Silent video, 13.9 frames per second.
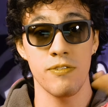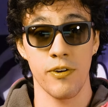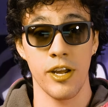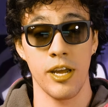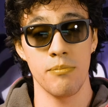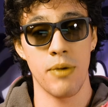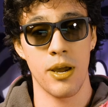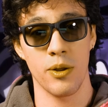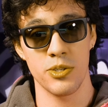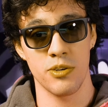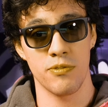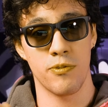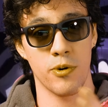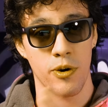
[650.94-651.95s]
for him but
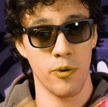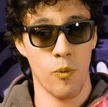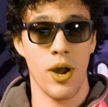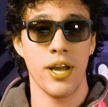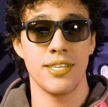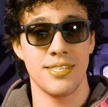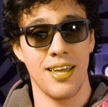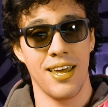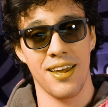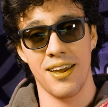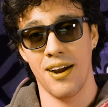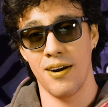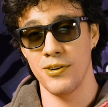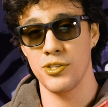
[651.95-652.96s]
also for
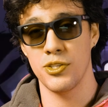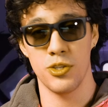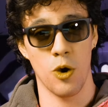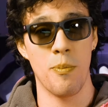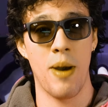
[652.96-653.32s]
Whitesnake, are so